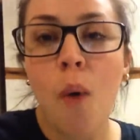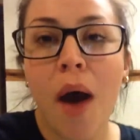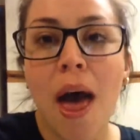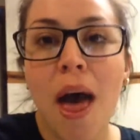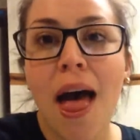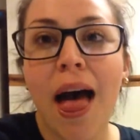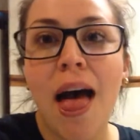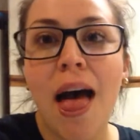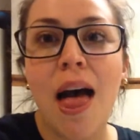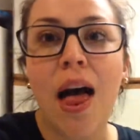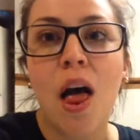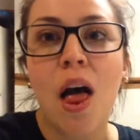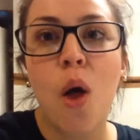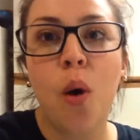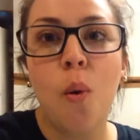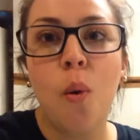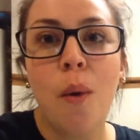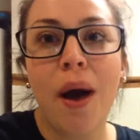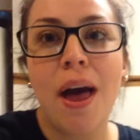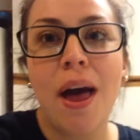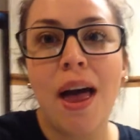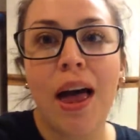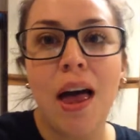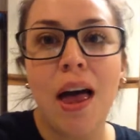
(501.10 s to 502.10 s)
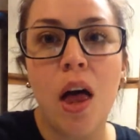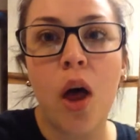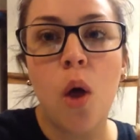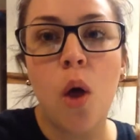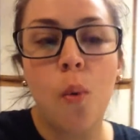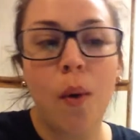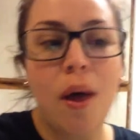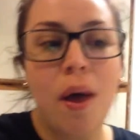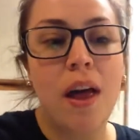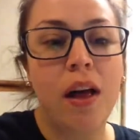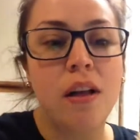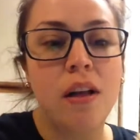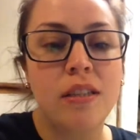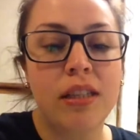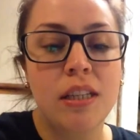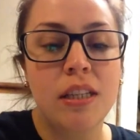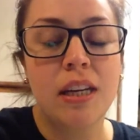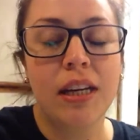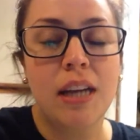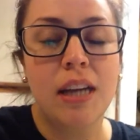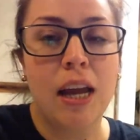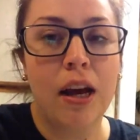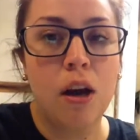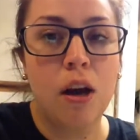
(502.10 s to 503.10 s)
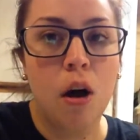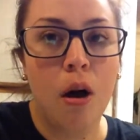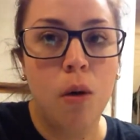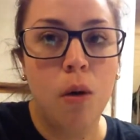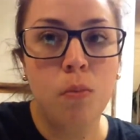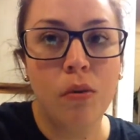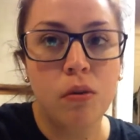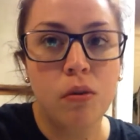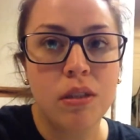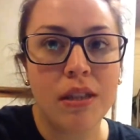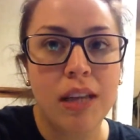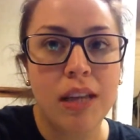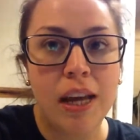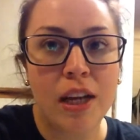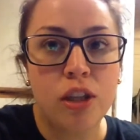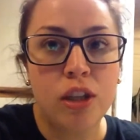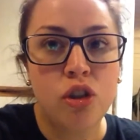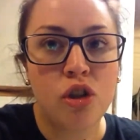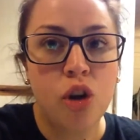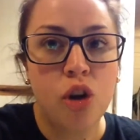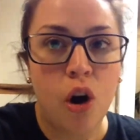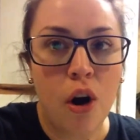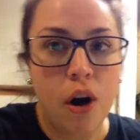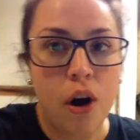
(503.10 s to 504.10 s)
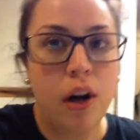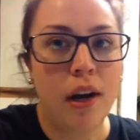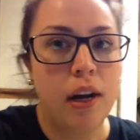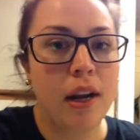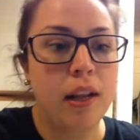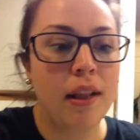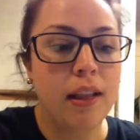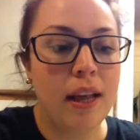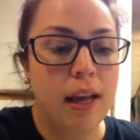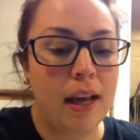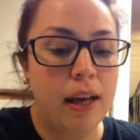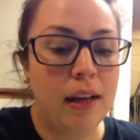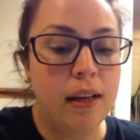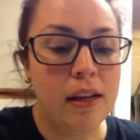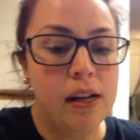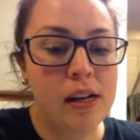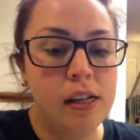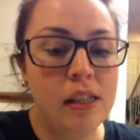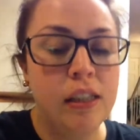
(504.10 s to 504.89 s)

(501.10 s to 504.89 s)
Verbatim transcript: well, burn. well, well done. Like, almost like charred. Like,